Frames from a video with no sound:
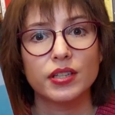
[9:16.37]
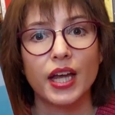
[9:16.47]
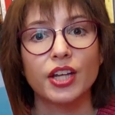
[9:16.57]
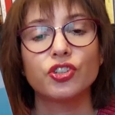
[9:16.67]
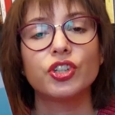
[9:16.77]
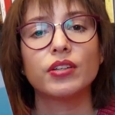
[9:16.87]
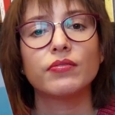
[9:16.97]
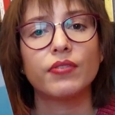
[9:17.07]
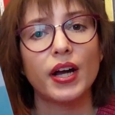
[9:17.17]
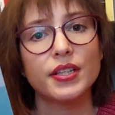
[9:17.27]
and she
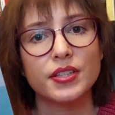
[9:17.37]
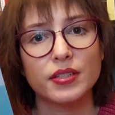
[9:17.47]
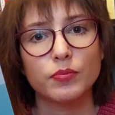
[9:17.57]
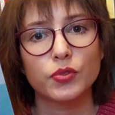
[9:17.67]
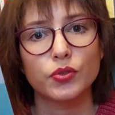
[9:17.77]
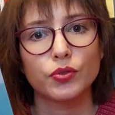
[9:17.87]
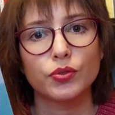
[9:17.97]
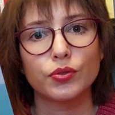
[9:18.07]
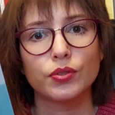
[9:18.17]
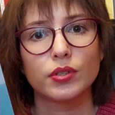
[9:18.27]
invites him
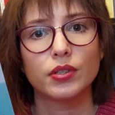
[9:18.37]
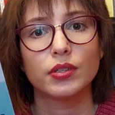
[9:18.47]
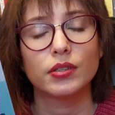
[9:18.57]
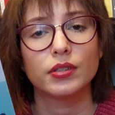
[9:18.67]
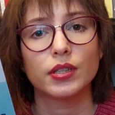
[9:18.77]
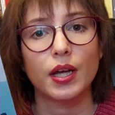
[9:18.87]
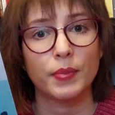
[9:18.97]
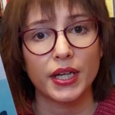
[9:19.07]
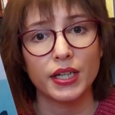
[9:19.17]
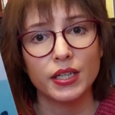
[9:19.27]
to come
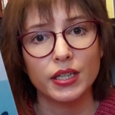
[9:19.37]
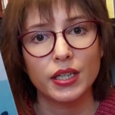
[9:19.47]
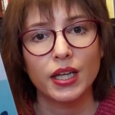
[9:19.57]
in